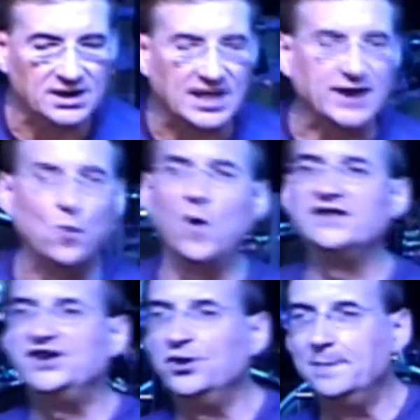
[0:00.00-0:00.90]
Like,
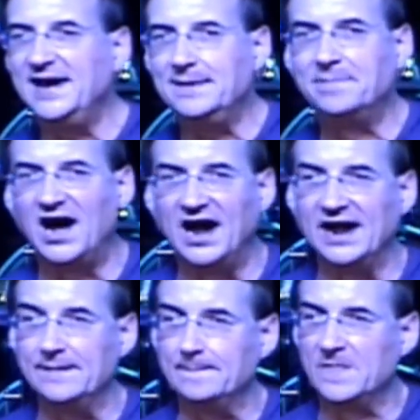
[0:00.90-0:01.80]
what do you mean
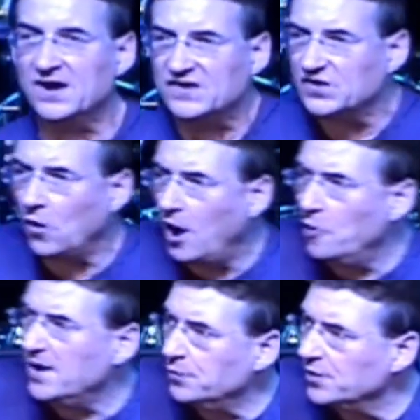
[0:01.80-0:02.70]
by? So
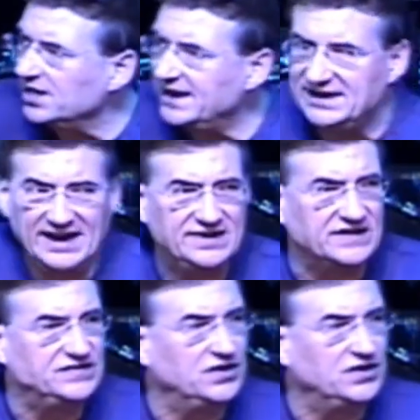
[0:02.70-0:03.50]
all we really need to